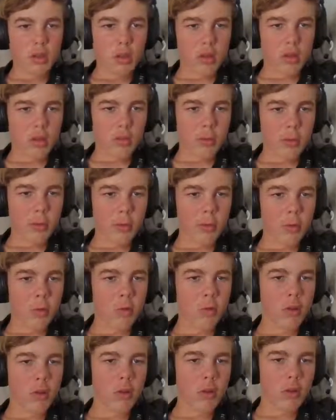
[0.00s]
And we'll
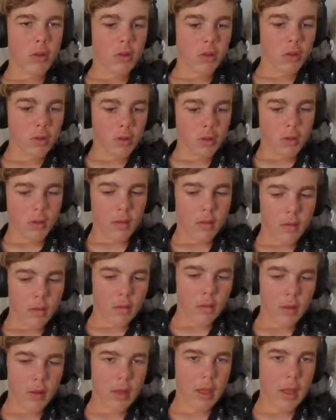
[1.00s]
call this
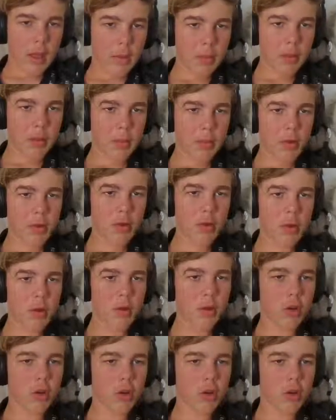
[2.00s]
Flappy Bird.